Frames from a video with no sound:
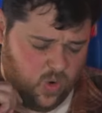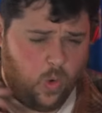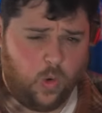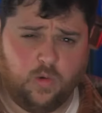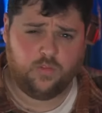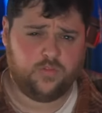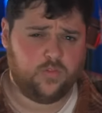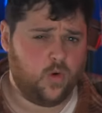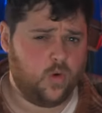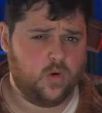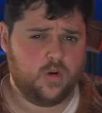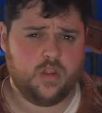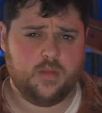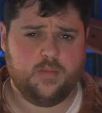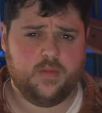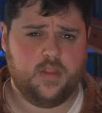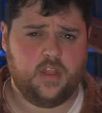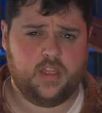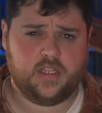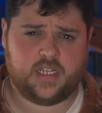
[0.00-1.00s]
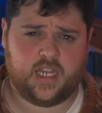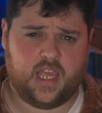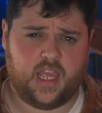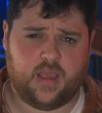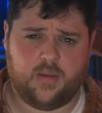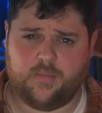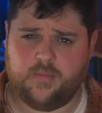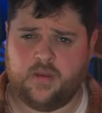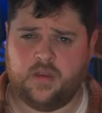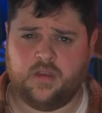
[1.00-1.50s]
All 4 of them are the
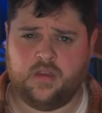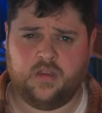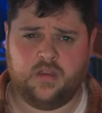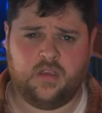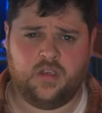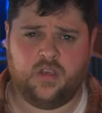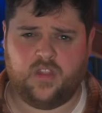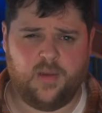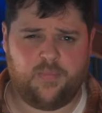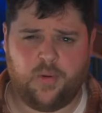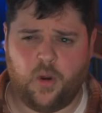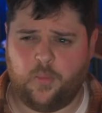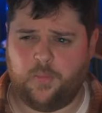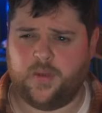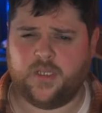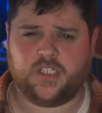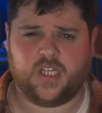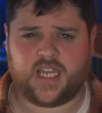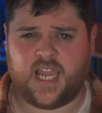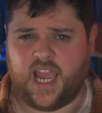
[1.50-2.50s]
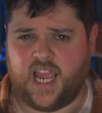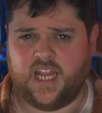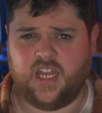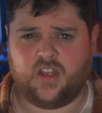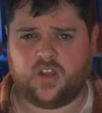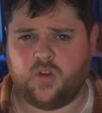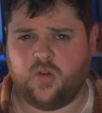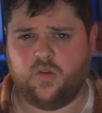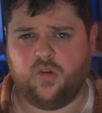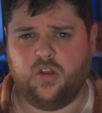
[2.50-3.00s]
same. Their puppets are
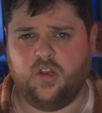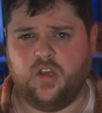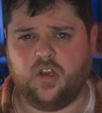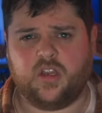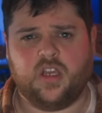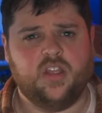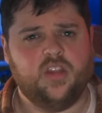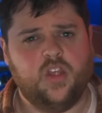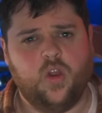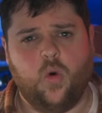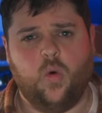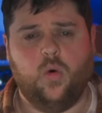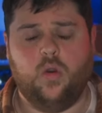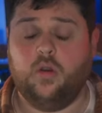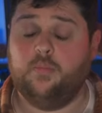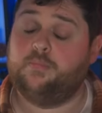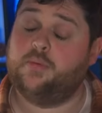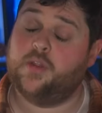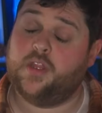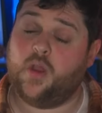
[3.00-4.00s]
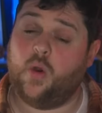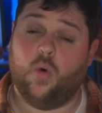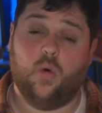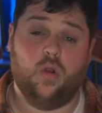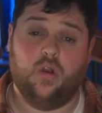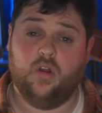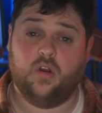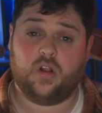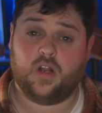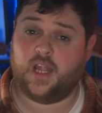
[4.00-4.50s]
kind of cool looking. They all
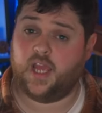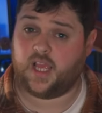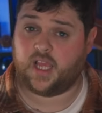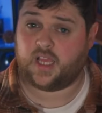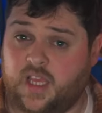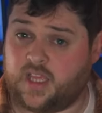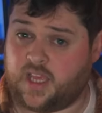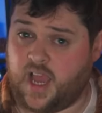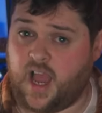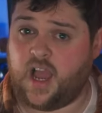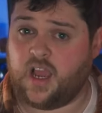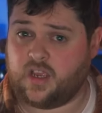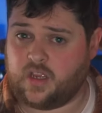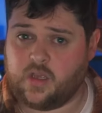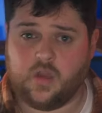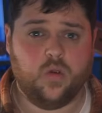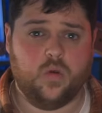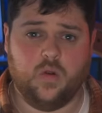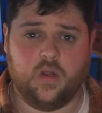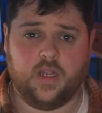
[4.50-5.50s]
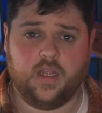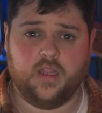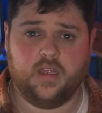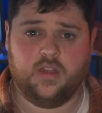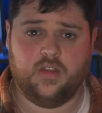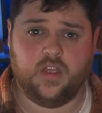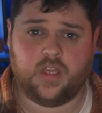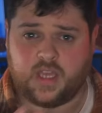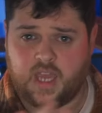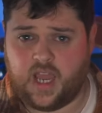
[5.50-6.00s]
look like cat
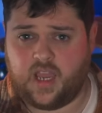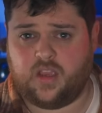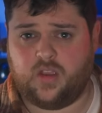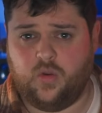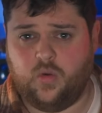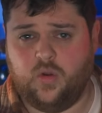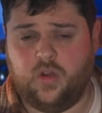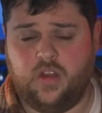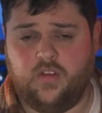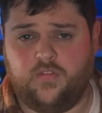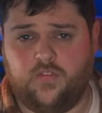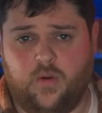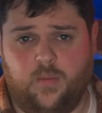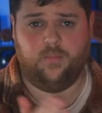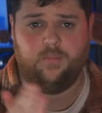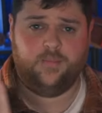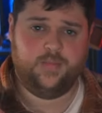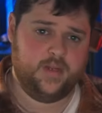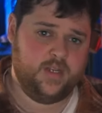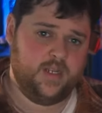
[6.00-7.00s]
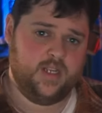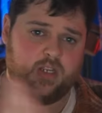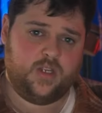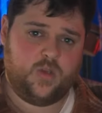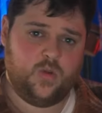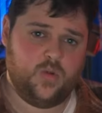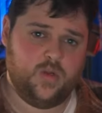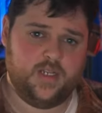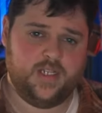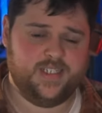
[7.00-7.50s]
ghoulie. The cat ghoulie from
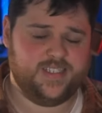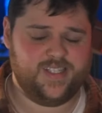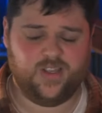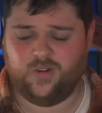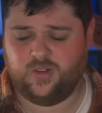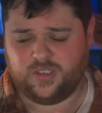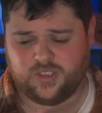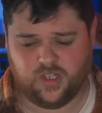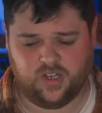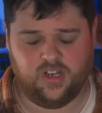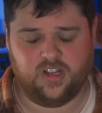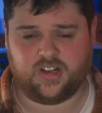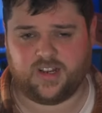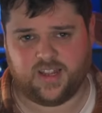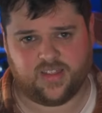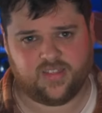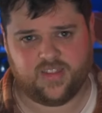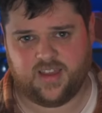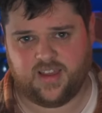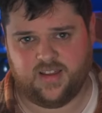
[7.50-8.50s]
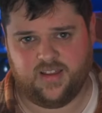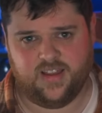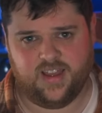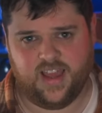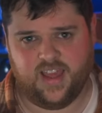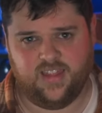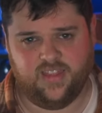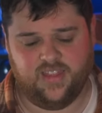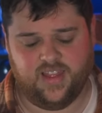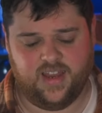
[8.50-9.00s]
Ghoulies, they all sort of look like that.
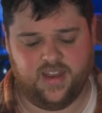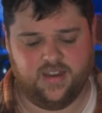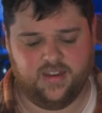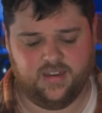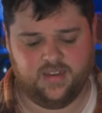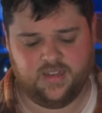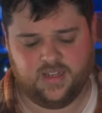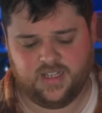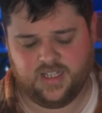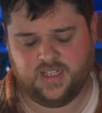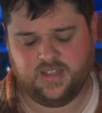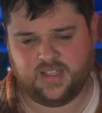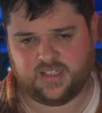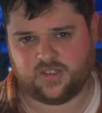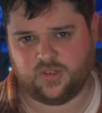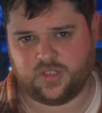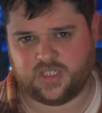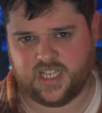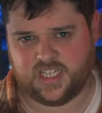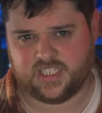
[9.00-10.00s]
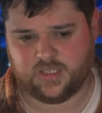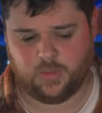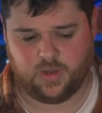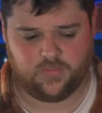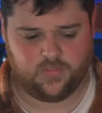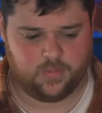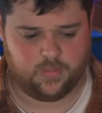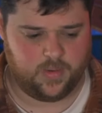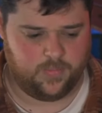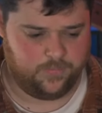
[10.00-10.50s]
And then that's what it takes
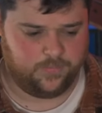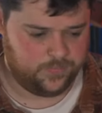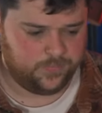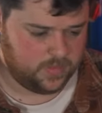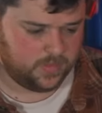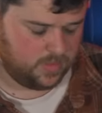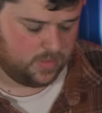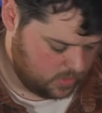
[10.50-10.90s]
away from it.